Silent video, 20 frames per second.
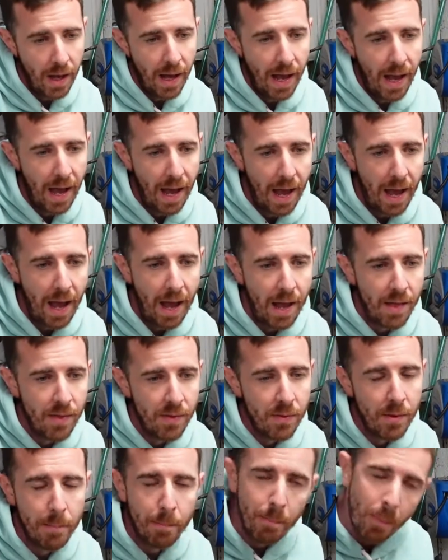
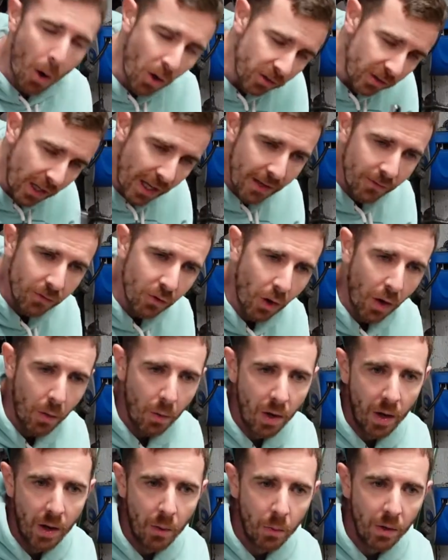and the positives are
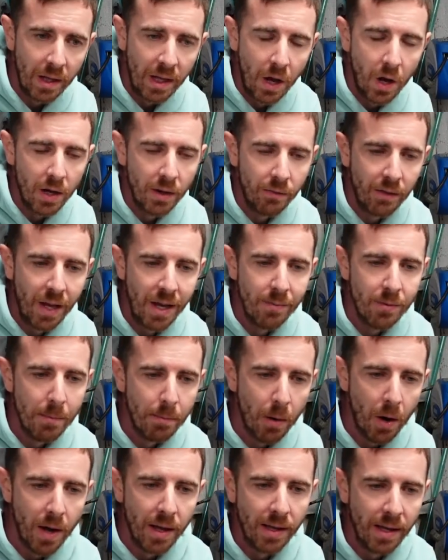why I want to kind of keep the
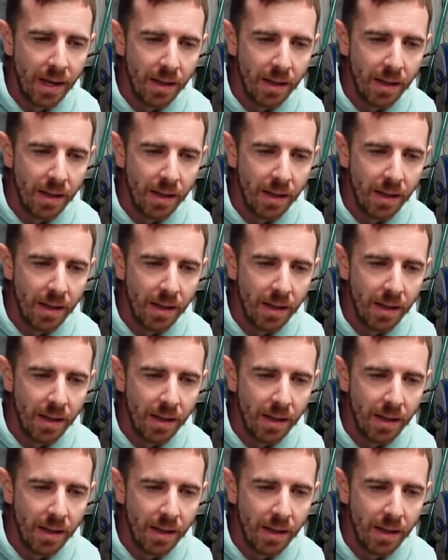bike,